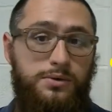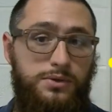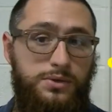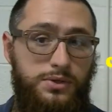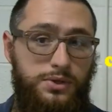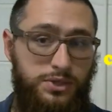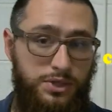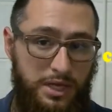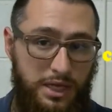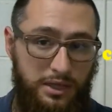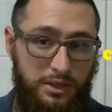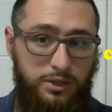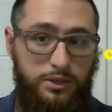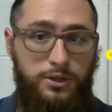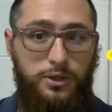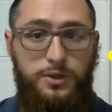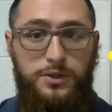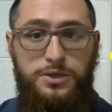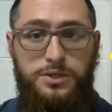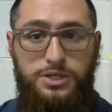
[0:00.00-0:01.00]

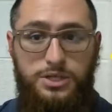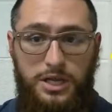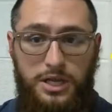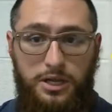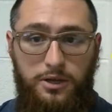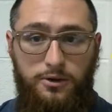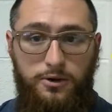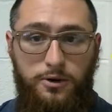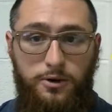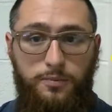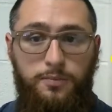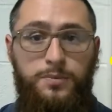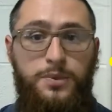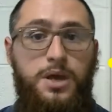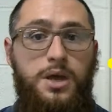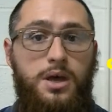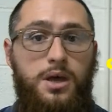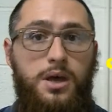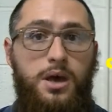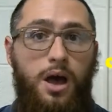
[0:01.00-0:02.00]
ciento cinco.
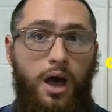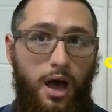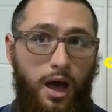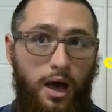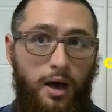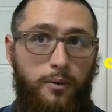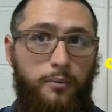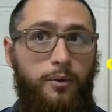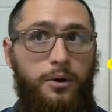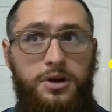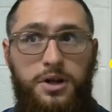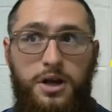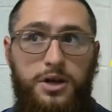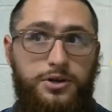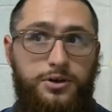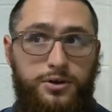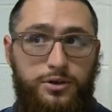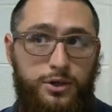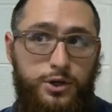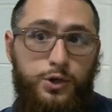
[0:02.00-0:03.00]

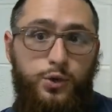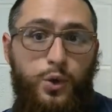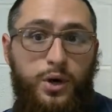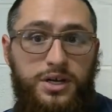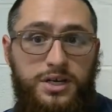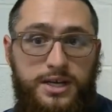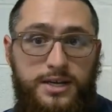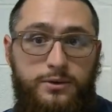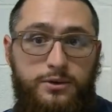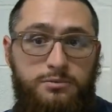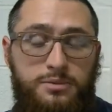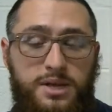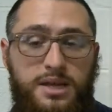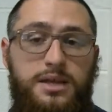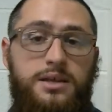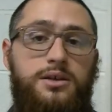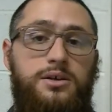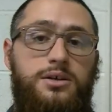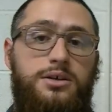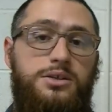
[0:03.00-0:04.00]
120 would
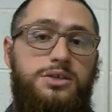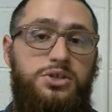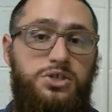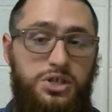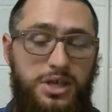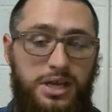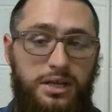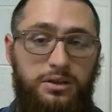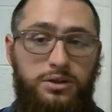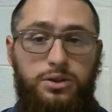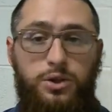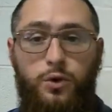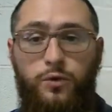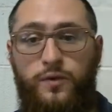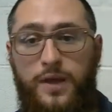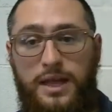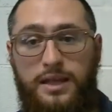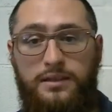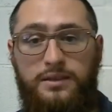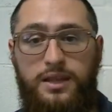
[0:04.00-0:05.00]
be ciento
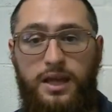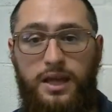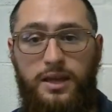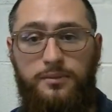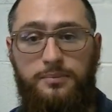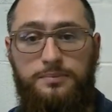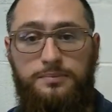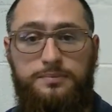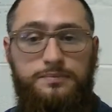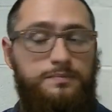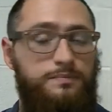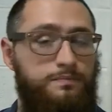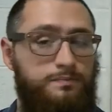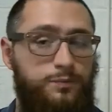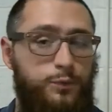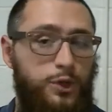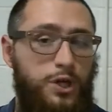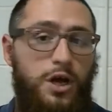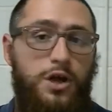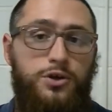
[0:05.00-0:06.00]
veinte.
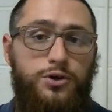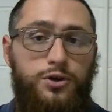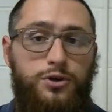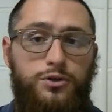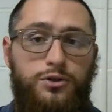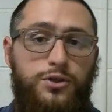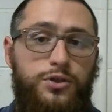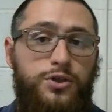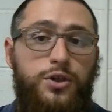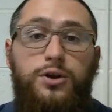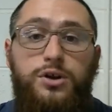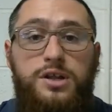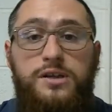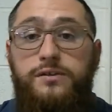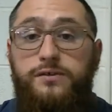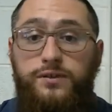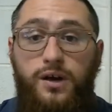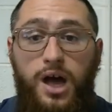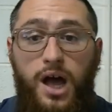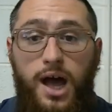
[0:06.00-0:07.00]

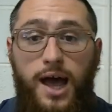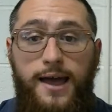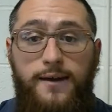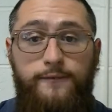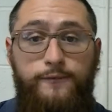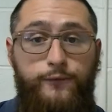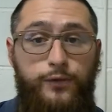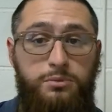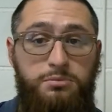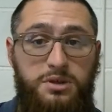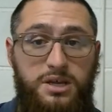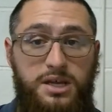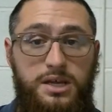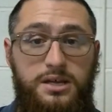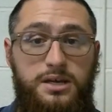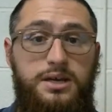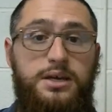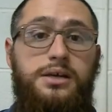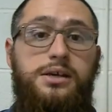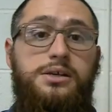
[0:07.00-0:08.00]
135 would
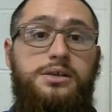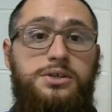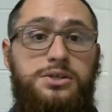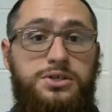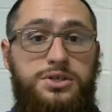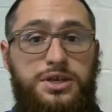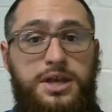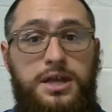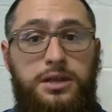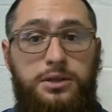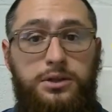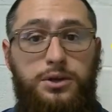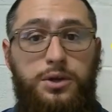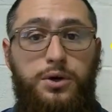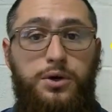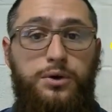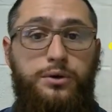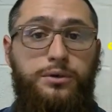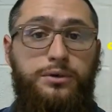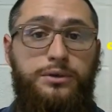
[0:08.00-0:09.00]
be
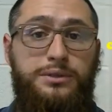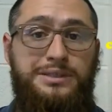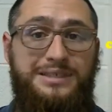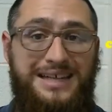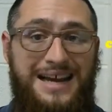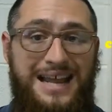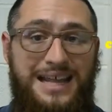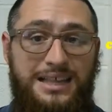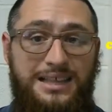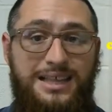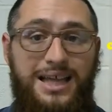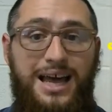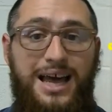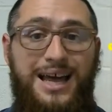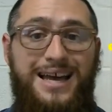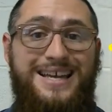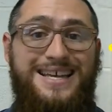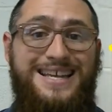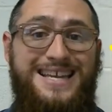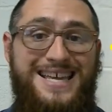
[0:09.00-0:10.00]
ciento
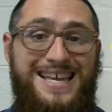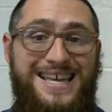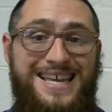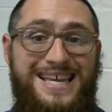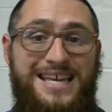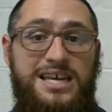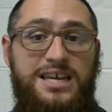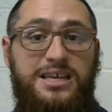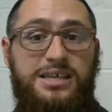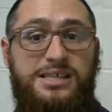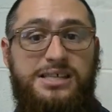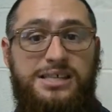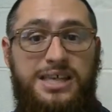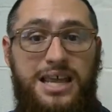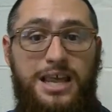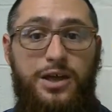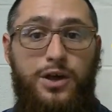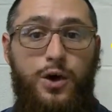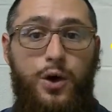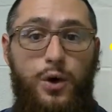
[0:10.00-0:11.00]
treinta y
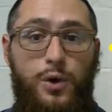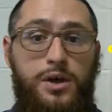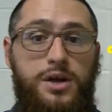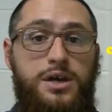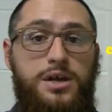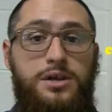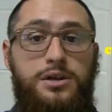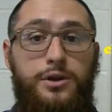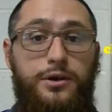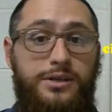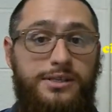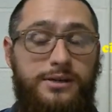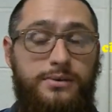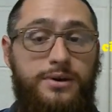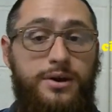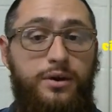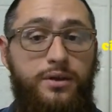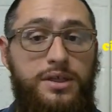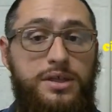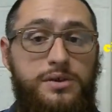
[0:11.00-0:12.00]
cinco. Notice how
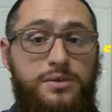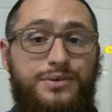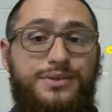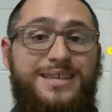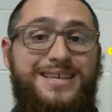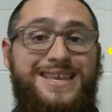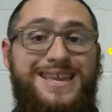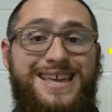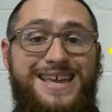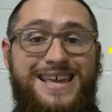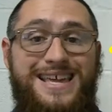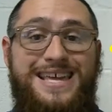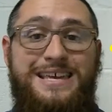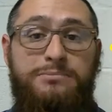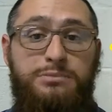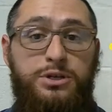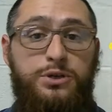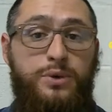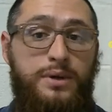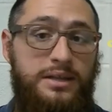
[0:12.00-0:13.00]
we only use the e
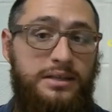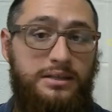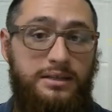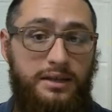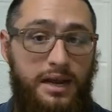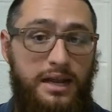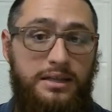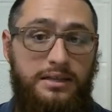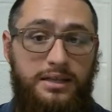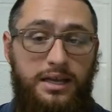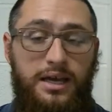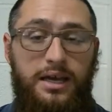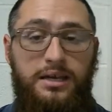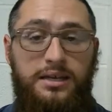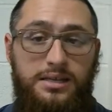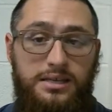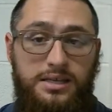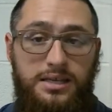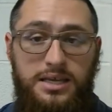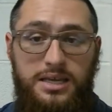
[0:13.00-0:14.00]
in between treinta
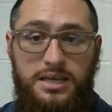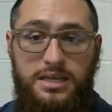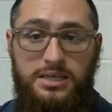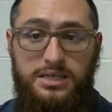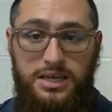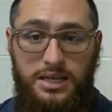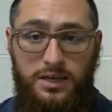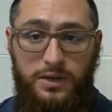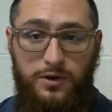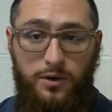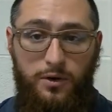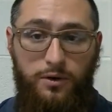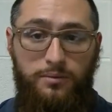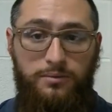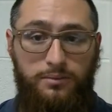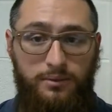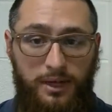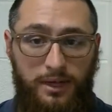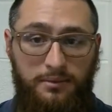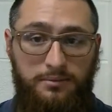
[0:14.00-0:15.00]
y cinco,
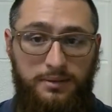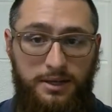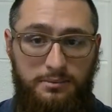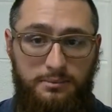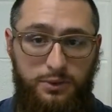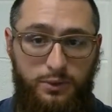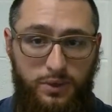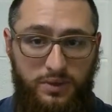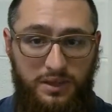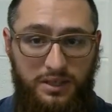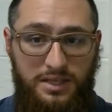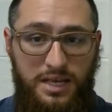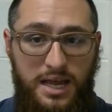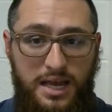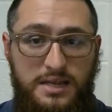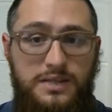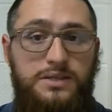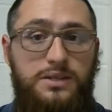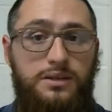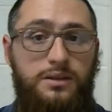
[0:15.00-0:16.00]
right? In between the
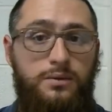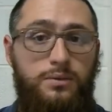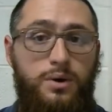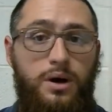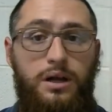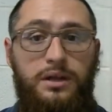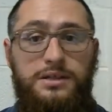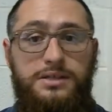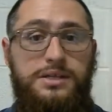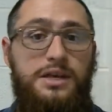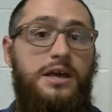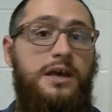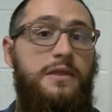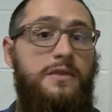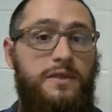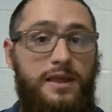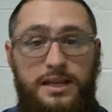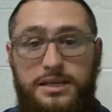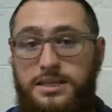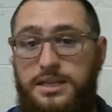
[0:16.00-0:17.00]
10s and the 1s,
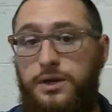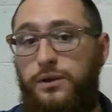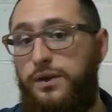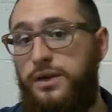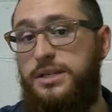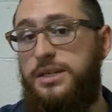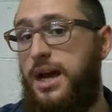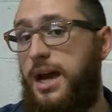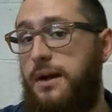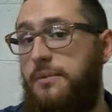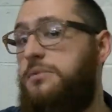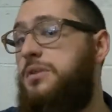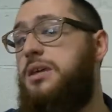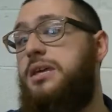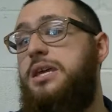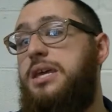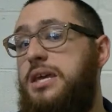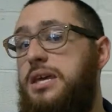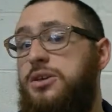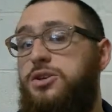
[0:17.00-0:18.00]
that's the only time
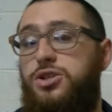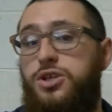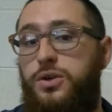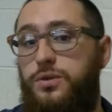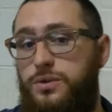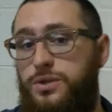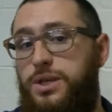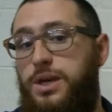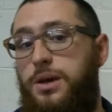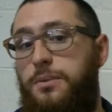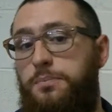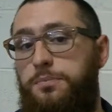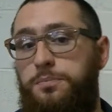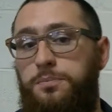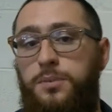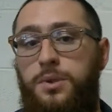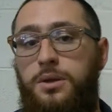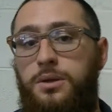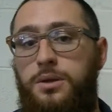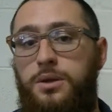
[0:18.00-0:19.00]
the e shows up.
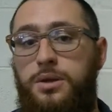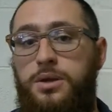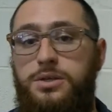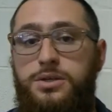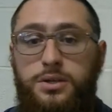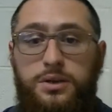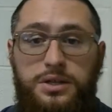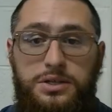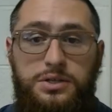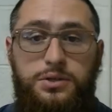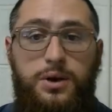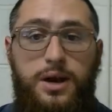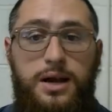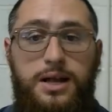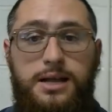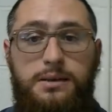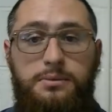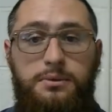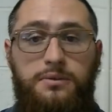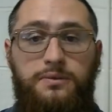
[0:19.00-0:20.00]
So let's try it
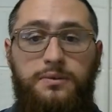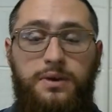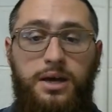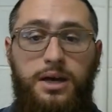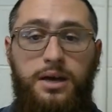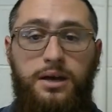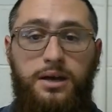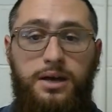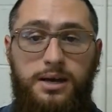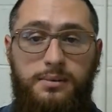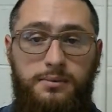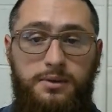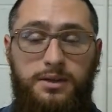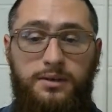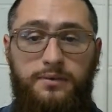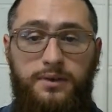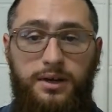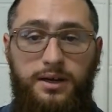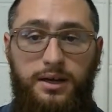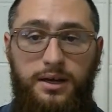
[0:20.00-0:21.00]
a couple
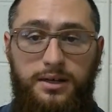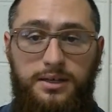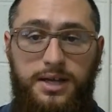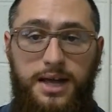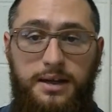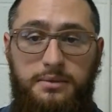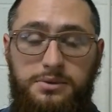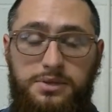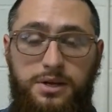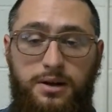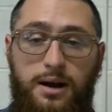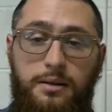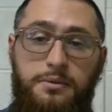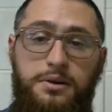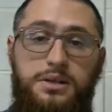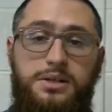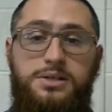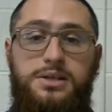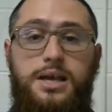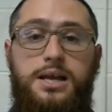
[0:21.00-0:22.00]
of times here. I'm
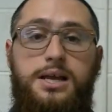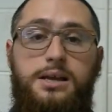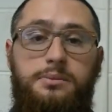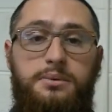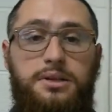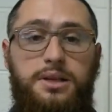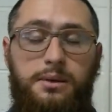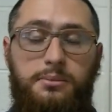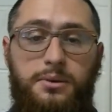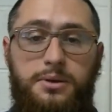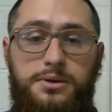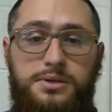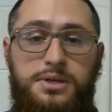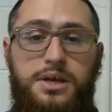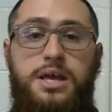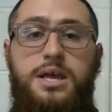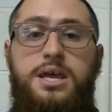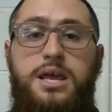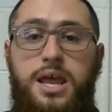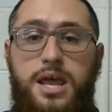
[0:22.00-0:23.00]
going to say a couple numbers,
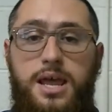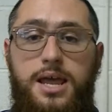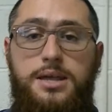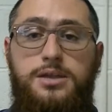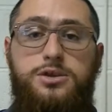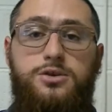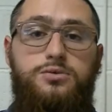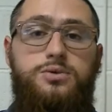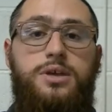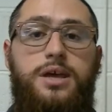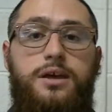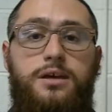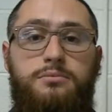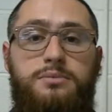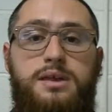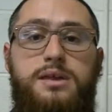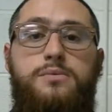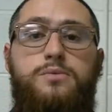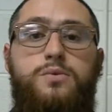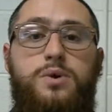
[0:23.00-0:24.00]
and you tell
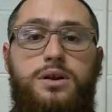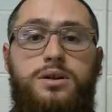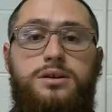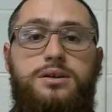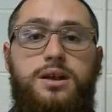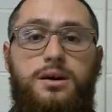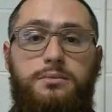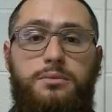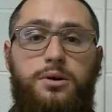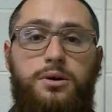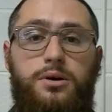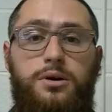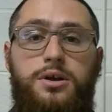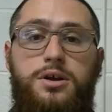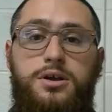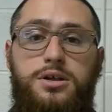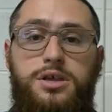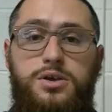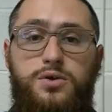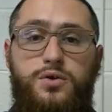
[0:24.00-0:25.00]
me what number
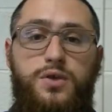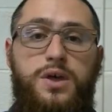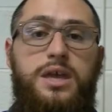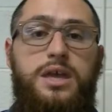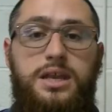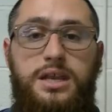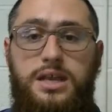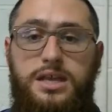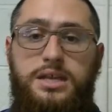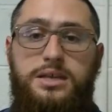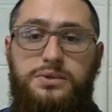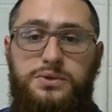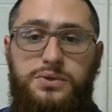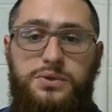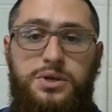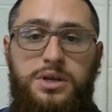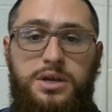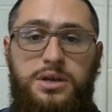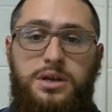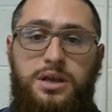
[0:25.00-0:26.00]
you think it
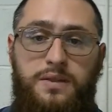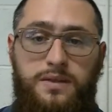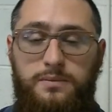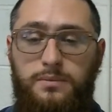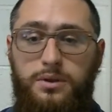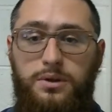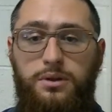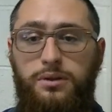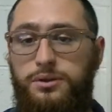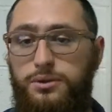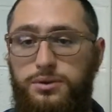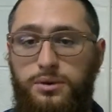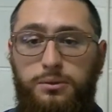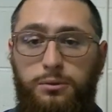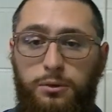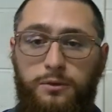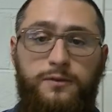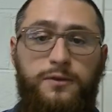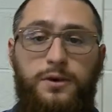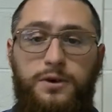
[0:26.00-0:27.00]
is, and then we'll do the
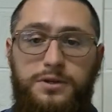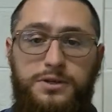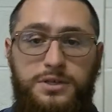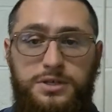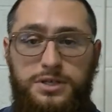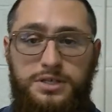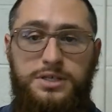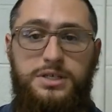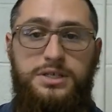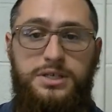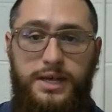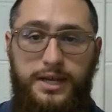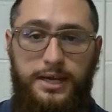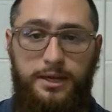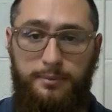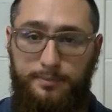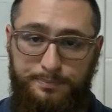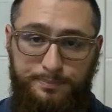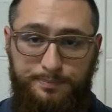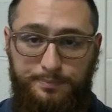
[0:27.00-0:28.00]
reverse in just a
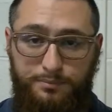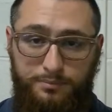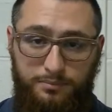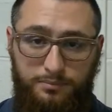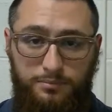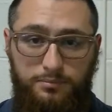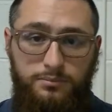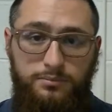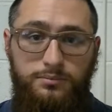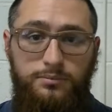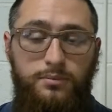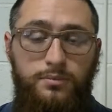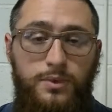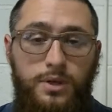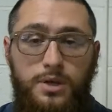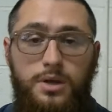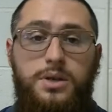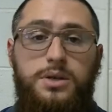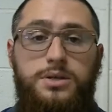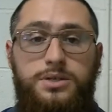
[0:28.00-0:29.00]
second.
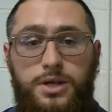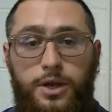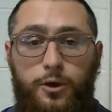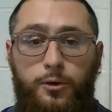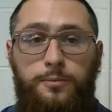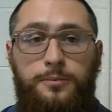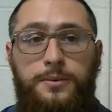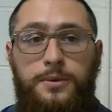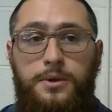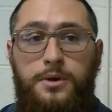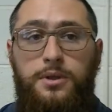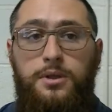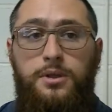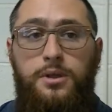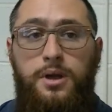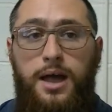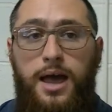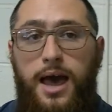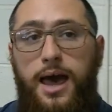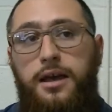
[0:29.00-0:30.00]
So,
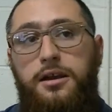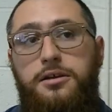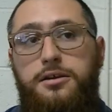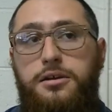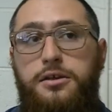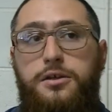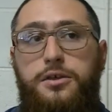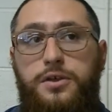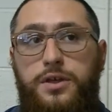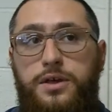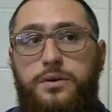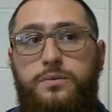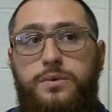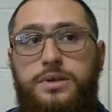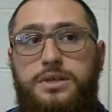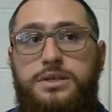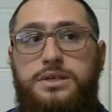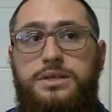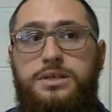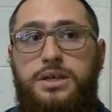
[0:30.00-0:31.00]
how do you think
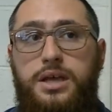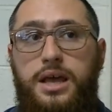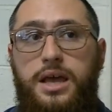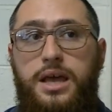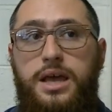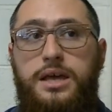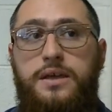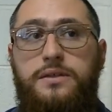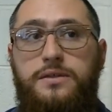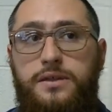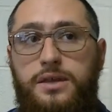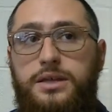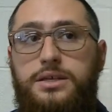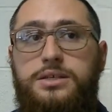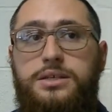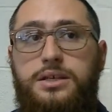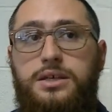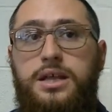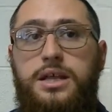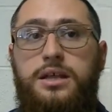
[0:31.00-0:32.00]
we say
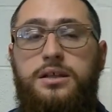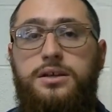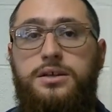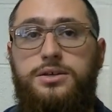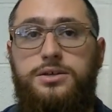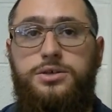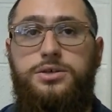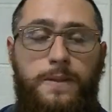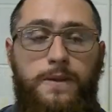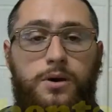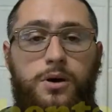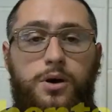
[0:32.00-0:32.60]
this in English?